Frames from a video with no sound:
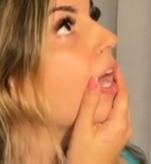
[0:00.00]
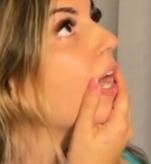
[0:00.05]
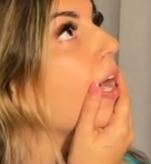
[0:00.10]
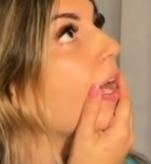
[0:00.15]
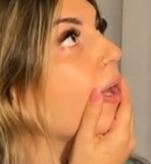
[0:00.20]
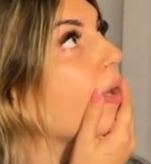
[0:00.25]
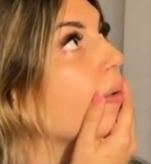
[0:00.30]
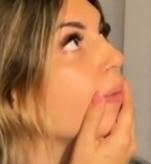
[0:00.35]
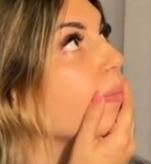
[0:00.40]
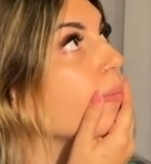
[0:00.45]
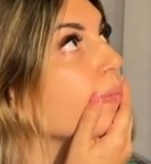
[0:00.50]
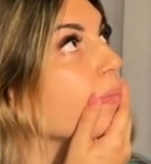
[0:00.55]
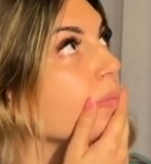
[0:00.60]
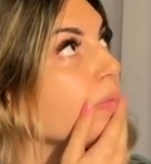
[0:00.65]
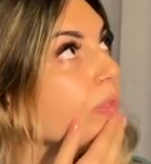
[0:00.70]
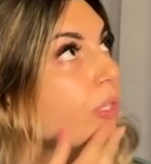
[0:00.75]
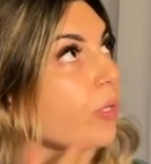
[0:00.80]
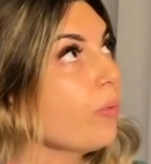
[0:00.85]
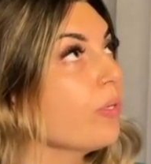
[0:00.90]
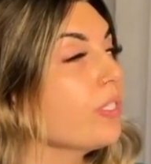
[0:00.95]
Um,
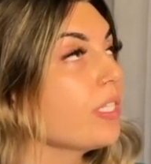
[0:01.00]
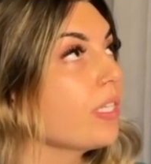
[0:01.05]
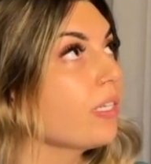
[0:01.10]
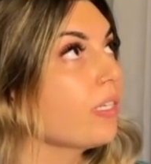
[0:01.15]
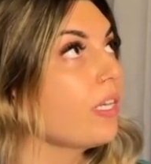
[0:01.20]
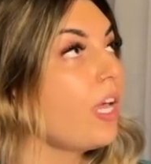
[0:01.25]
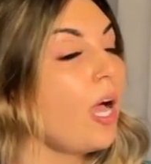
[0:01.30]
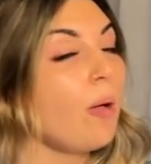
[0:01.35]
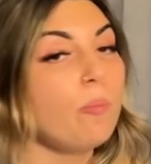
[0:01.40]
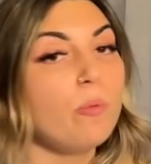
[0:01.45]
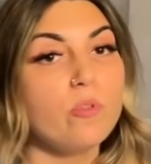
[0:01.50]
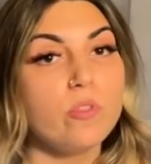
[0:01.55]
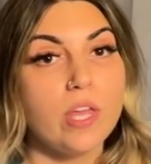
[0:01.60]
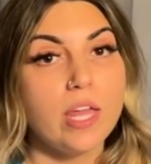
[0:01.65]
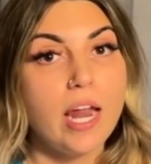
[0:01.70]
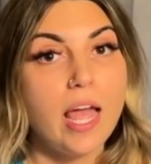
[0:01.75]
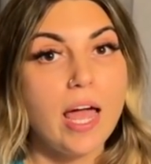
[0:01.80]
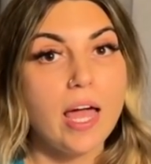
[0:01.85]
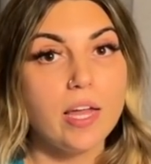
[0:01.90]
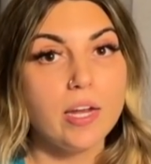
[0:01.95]
there was a couple
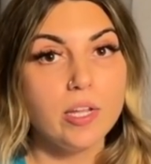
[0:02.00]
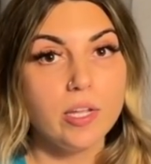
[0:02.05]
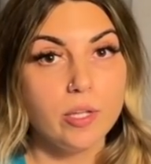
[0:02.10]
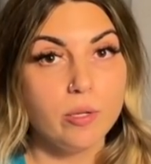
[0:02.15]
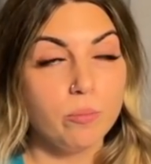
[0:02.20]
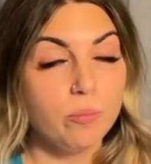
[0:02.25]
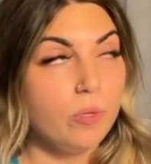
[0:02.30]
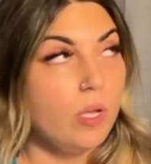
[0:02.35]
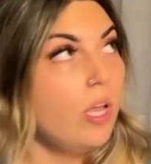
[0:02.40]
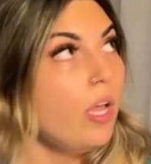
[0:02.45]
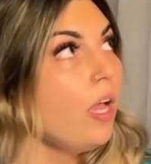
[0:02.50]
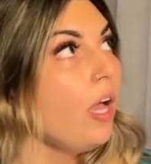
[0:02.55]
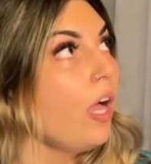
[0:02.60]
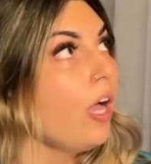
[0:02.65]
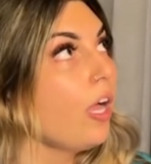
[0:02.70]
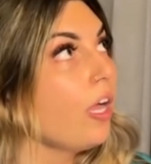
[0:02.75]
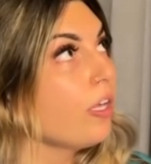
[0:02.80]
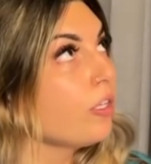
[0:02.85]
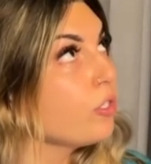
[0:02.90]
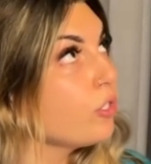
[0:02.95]
that had him.
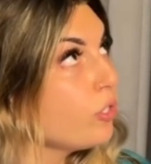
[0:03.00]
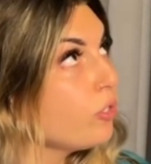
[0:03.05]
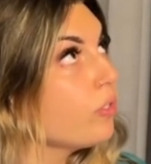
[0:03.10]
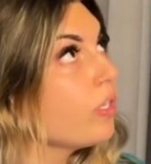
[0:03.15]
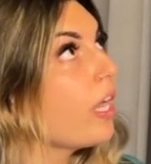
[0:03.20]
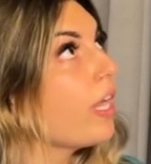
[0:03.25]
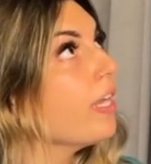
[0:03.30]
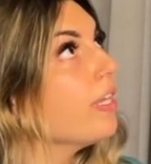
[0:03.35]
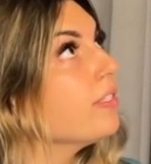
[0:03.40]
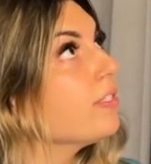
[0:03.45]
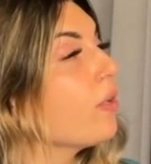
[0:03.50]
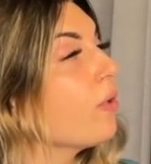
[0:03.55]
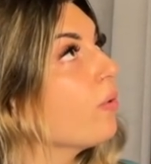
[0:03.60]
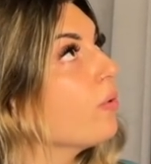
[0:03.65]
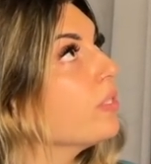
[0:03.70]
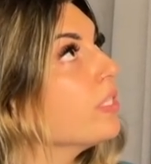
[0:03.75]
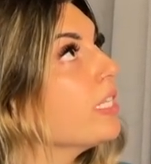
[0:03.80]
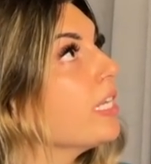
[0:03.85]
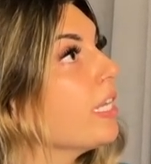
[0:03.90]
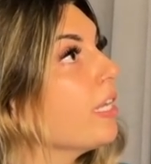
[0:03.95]
Uh, two guys
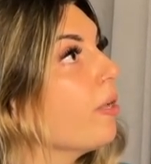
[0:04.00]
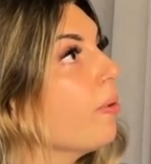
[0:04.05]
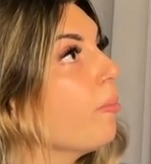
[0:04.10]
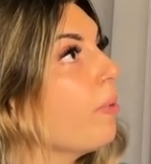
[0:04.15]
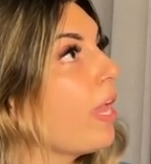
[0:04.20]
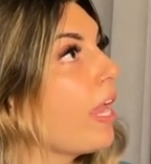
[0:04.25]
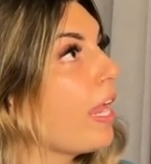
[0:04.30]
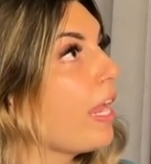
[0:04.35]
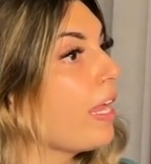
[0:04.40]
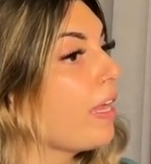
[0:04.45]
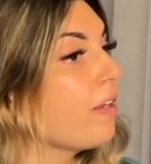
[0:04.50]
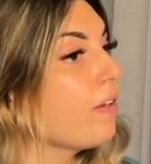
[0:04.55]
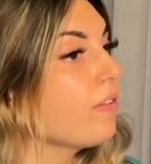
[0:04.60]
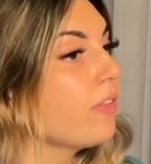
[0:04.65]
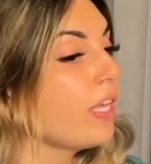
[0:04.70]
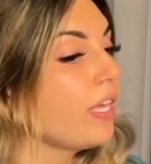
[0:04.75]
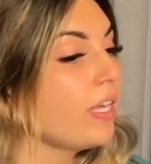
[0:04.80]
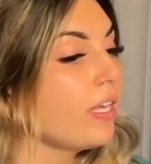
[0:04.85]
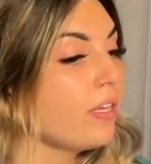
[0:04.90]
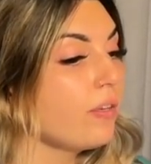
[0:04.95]
owned him and
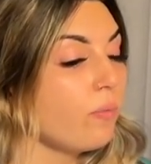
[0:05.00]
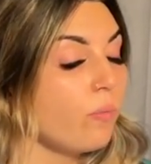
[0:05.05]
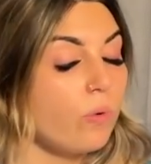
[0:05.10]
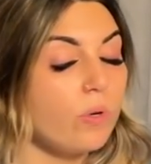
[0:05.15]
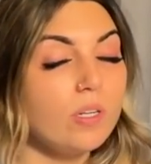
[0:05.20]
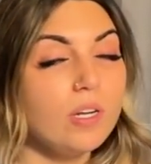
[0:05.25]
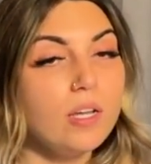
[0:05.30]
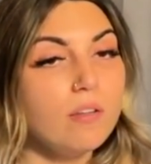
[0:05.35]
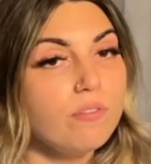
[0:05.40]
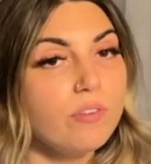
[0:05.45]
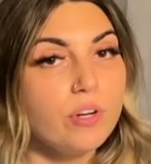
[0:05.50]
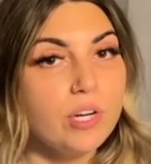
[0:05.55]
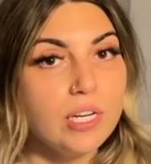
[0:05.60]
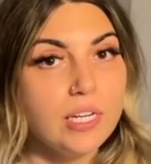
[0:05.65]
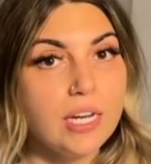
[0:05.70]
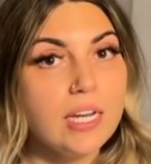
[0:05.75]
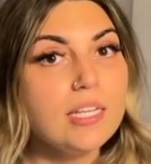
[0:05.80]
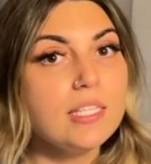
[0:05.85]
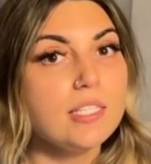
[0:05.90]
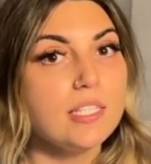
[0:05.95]
they were not very
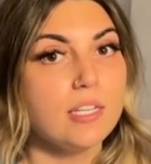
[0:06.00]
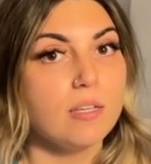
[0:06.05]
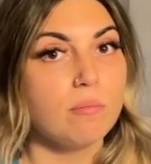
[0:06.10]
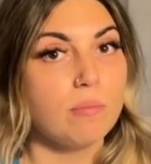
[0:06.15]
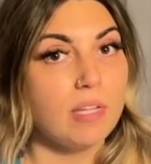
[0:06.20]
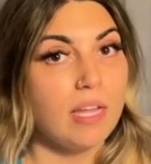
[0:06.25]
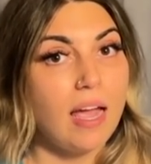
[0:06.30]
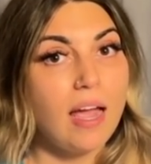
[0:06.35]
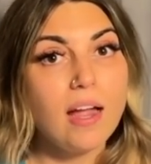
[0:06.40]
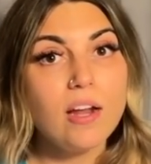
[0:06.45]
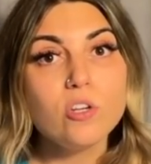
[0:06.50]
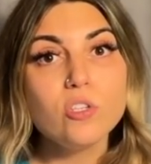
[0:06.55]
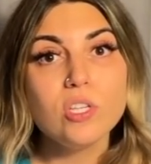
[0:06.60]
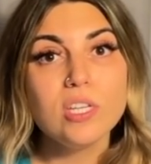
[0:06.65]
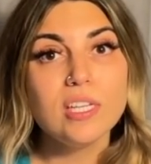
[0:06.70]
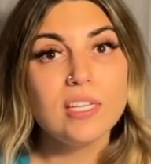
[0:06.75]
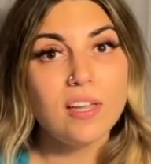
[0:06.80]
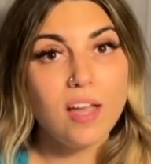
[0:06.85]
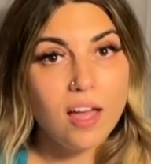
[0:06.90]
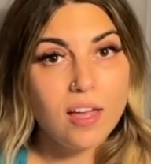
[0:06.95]
nice to him. They
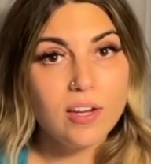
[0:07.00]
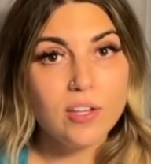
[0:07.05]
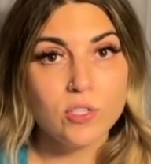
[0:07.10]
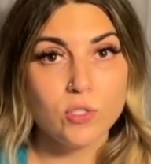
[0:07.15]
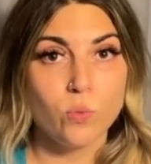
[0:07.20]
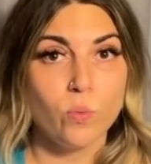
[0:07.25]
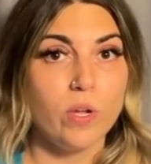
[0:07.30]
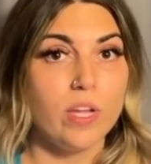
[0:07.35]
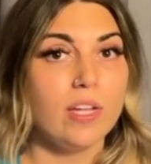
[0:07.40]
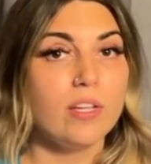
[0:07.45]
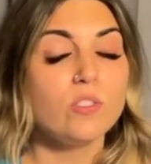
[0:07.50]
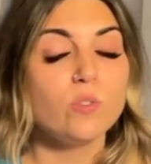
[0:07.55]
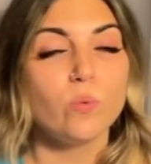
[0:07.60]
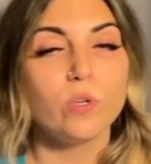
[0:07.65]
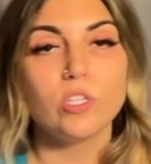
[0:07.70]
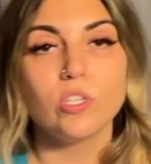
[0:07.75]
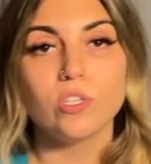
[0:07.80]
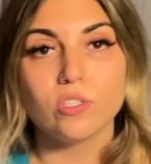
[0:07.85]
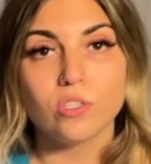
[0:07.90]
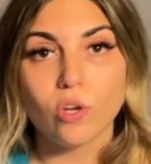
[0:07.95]
actually cut his wings,
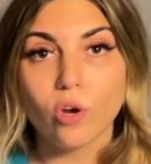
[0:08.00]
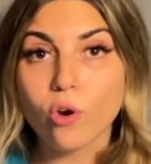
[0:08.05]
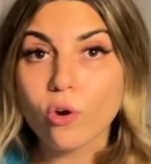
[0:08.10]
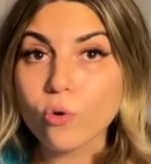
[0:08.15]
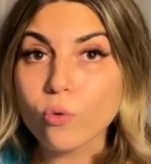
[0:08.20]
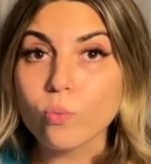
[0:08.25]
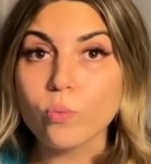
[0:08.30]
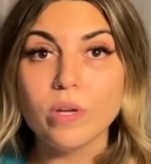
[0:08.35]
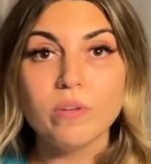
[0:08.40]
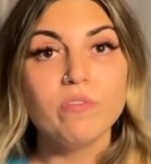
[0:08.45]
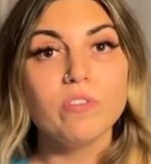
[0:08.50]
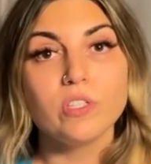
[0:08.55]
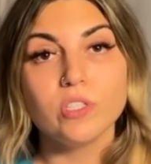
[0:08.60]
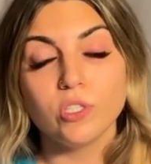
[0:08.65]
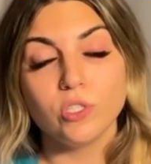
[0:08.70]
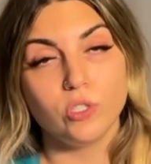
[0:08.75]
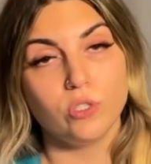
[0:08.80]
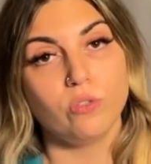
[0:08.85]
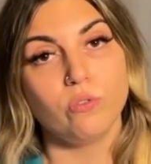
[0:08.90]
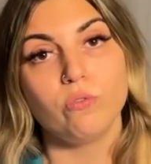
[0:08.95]
which is horrific
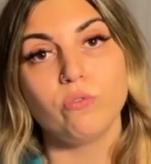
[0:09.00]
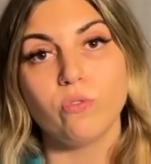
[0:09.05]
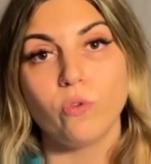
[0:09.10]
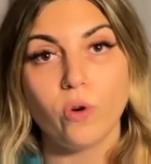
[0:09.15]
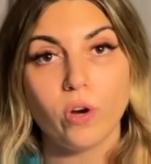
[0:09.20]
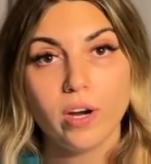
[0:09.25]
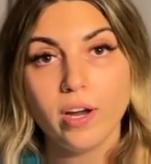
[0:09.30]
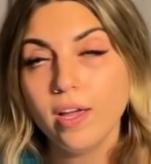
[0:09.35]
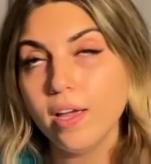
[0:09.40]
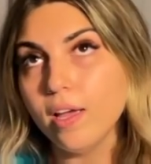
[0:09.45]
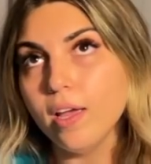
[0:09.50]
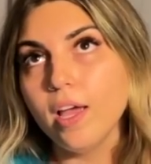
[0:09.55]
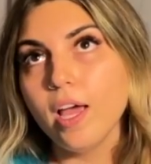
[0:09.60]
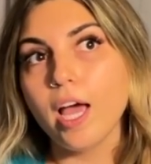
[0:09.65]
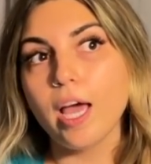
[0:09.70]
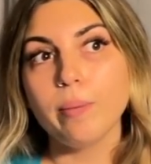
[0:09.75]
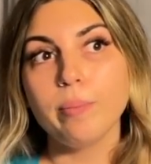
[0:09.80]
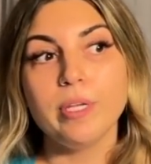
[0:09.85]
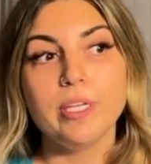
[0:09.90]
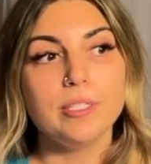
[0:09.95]
to do for,
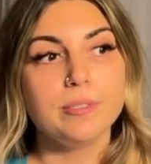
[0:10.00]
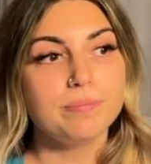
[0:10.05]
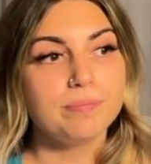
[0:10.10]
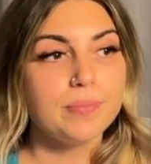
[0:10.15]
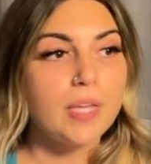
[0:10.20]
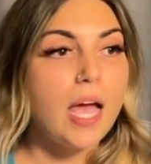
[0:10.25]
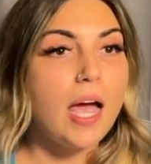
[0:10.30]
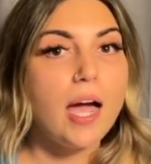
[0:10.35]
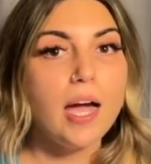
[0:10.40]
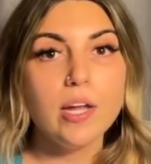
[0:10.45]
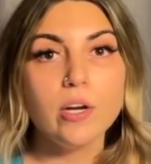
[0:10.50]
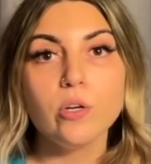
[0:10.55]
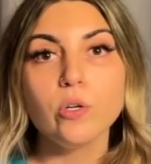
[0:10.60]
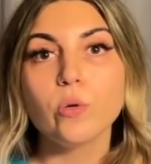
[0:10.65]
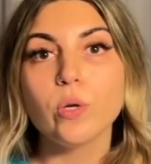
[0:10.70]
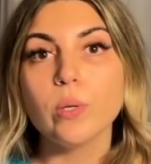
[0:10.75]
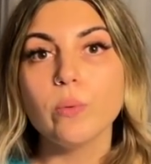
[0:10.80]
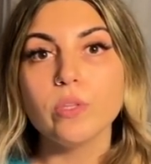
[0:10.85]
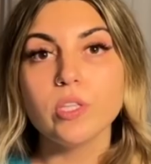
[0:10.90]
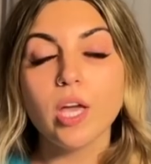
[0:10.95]
I mean, I don't
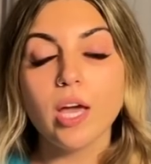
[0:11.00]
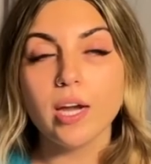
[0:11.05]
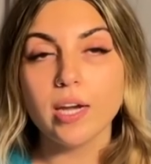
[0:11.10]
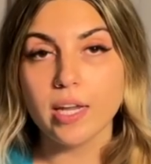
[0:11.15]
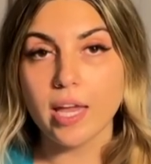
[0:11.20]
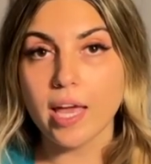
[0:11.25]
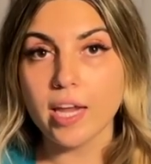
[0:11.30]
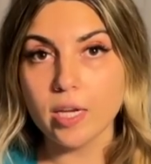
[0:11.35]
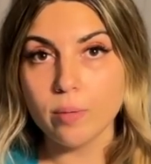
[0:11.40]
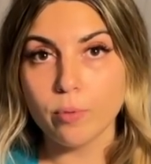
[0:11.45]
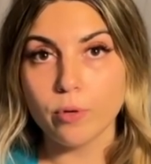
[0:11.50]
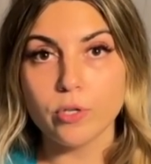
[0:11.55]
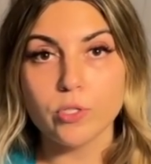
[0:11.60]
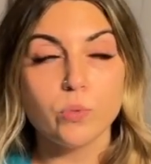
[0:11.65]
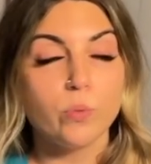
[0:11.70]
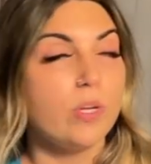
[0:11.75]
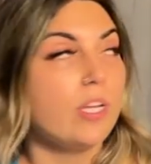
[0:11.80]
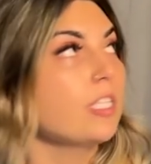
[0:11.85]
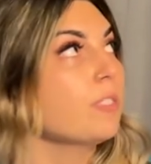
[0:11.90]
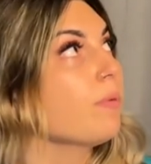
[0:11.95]
agree with cutting any
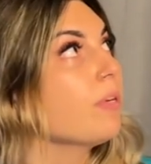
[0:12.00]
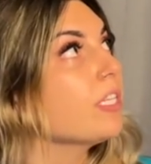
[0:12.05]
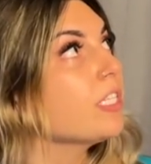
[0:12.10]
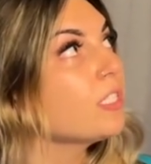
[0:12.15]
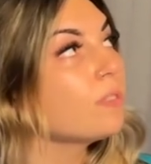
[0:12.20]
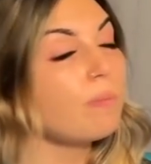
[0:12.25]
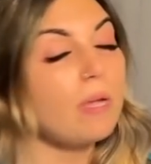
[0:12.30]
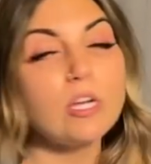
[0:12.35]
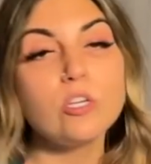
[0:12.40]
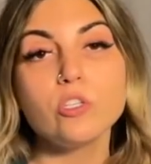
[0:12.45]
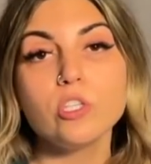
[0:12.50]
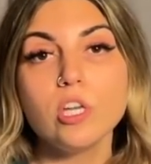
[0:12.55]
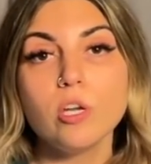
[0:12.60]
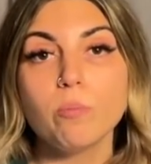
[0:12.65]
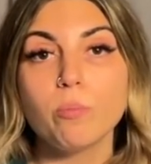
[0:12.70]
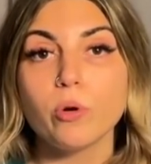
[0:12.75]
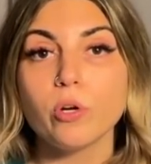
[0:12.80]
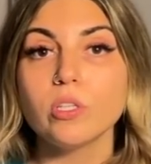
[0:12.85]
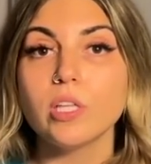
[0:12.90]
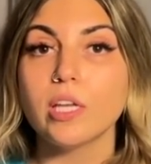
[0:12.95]
bird's wings, but especially
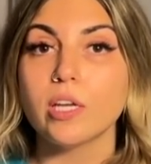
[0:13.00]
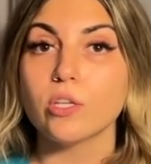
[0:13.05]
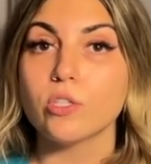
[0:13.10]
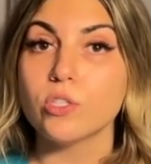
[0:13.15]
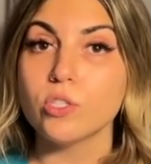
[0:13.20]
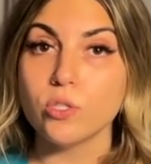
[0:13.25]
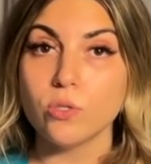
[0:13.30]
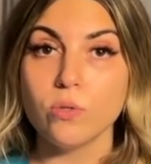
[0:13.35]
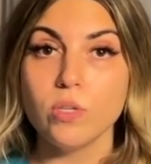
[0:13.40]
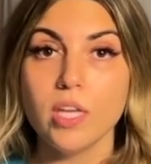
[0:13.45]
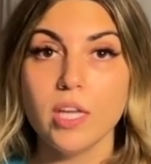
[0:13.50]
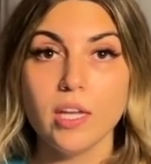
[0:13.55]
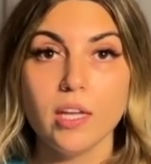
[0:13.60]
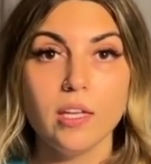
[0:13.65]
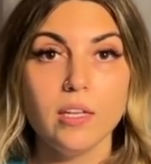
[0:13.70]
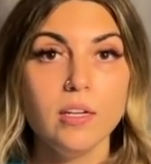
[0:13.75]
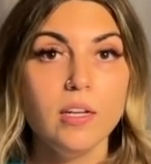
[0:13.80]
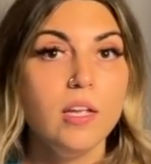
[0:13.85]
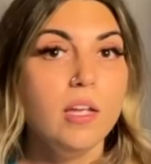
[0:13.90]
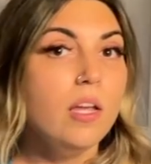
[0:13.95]
a bird like a
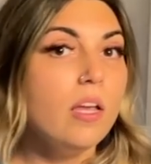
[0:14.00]
toucan.